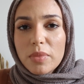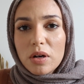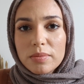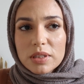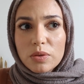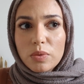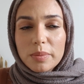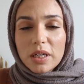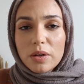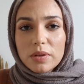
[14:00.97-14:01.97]
moms and
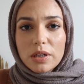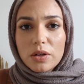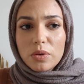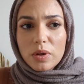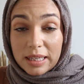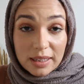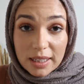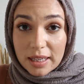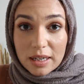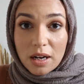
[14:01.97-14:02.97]
women out there who are killing it and